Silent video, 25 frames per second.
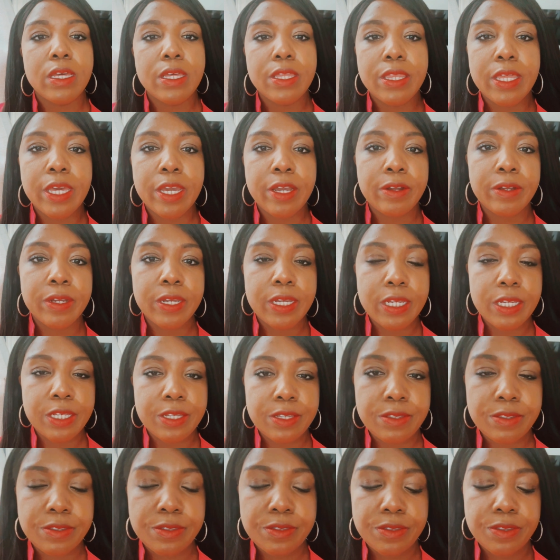there
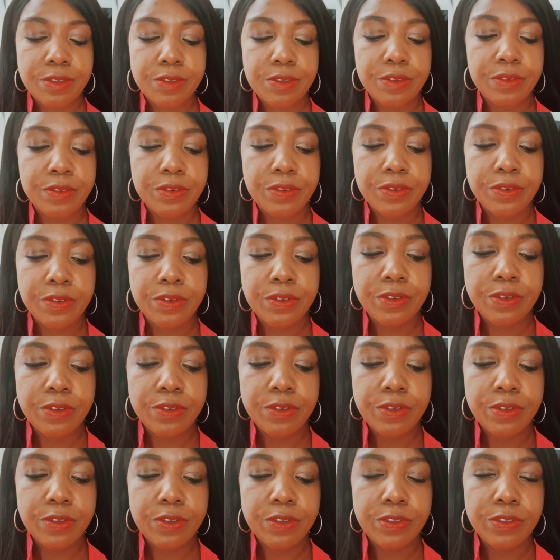is
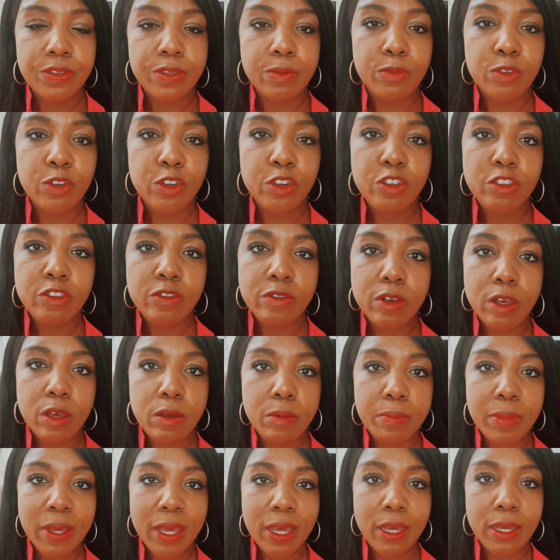some truth
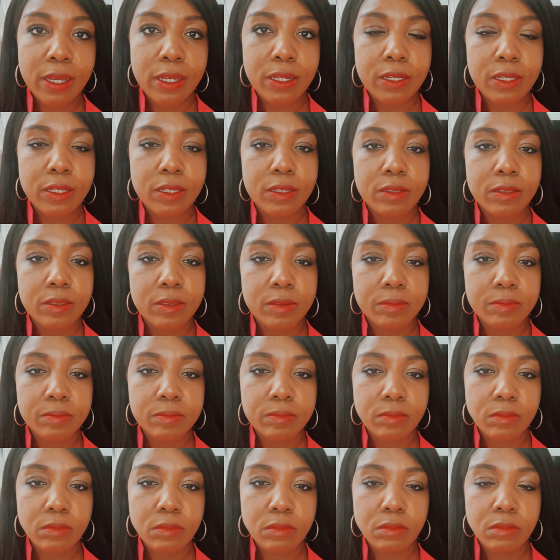behind
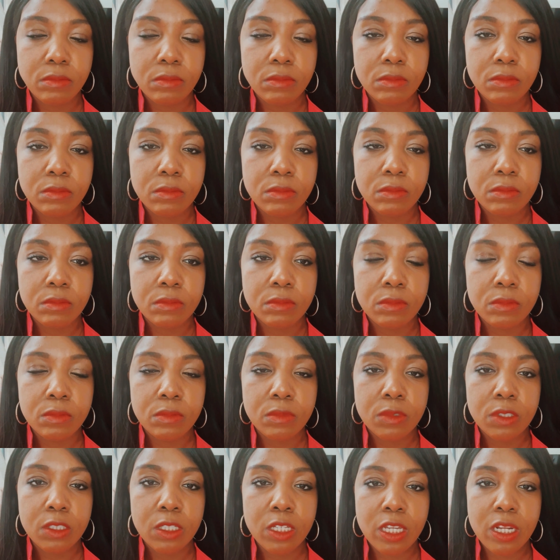
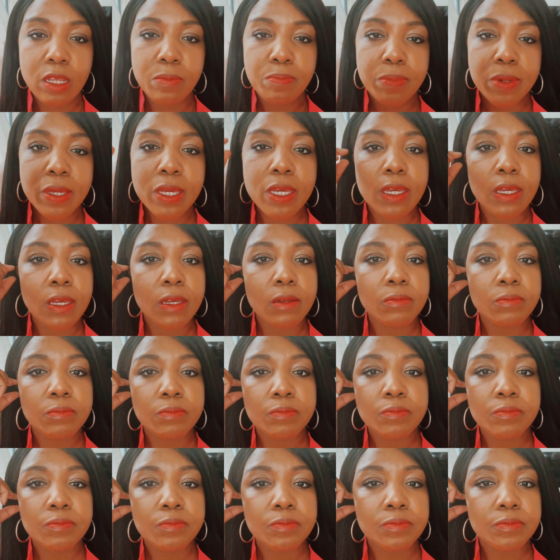it? Could it be
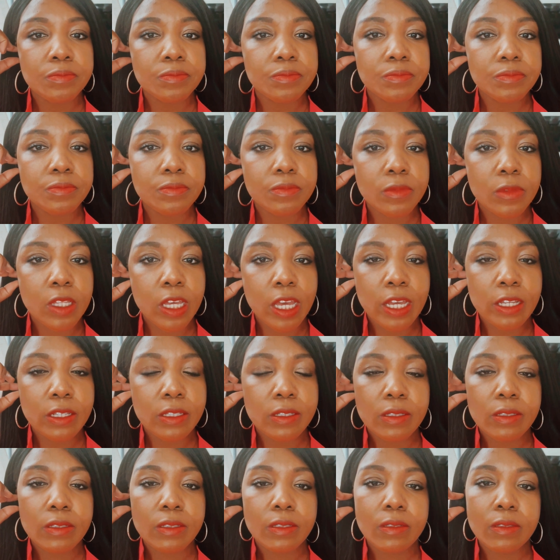that
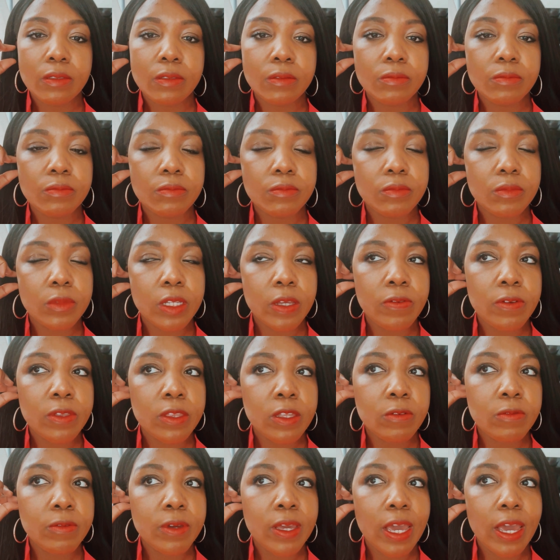even
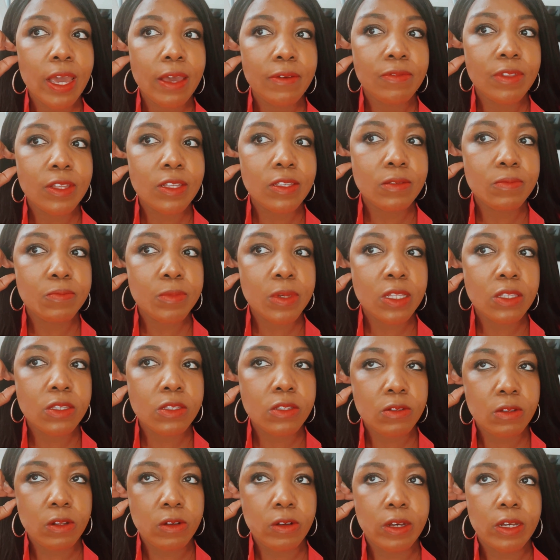though we have this meat
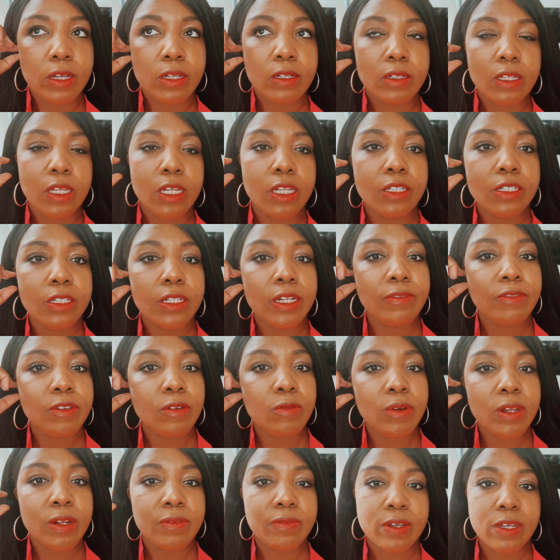suit on, each and every
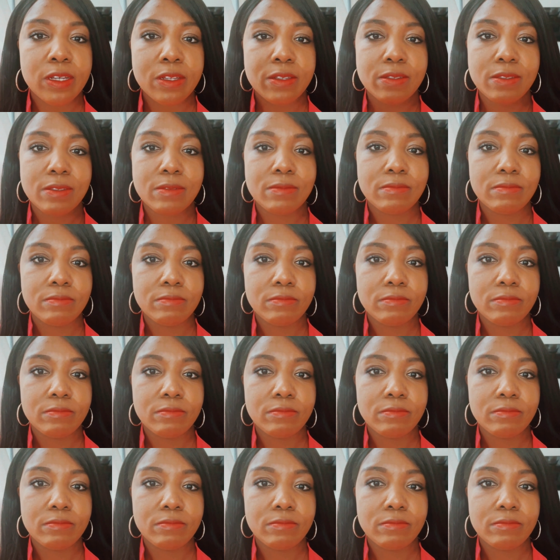one of us,